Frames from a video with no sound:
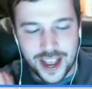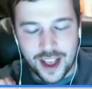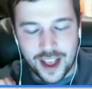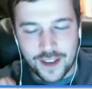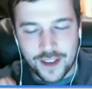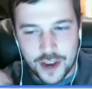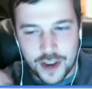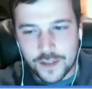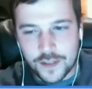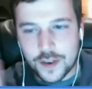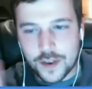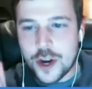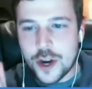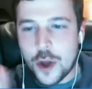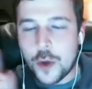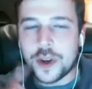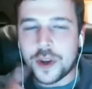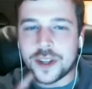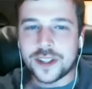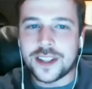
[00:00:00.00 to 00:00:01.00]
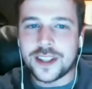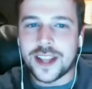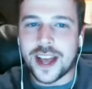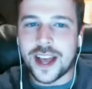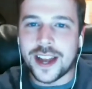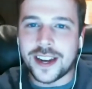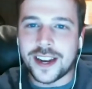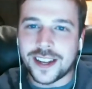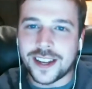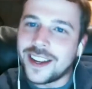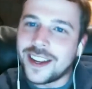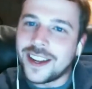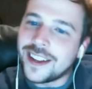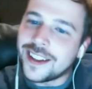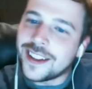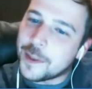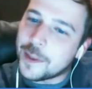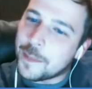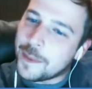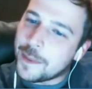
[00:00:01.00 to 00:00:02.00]
Have you ever noticed that
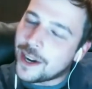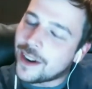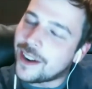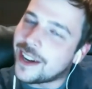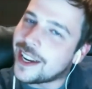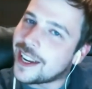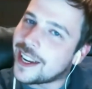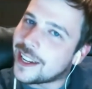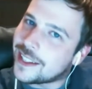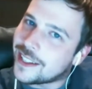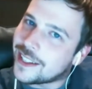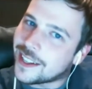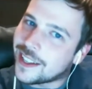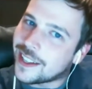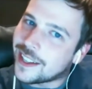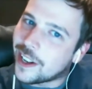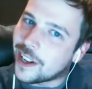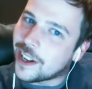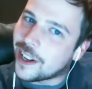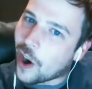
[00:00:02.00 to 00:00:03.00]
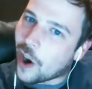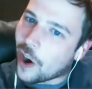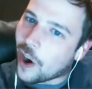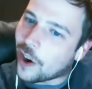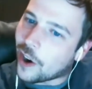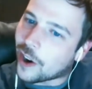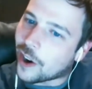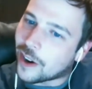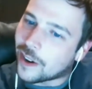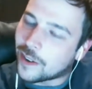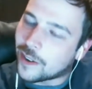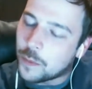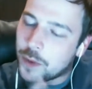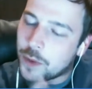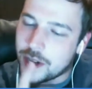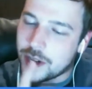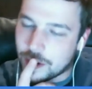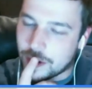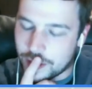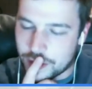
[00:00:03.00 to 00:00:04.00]
the beer hits you a little harder
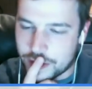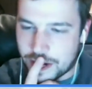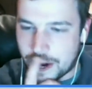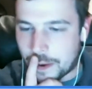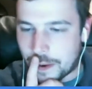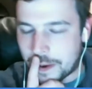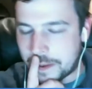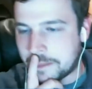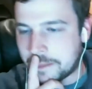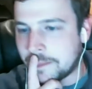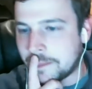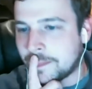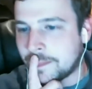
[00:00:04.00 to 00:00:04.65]
when you're in the shower?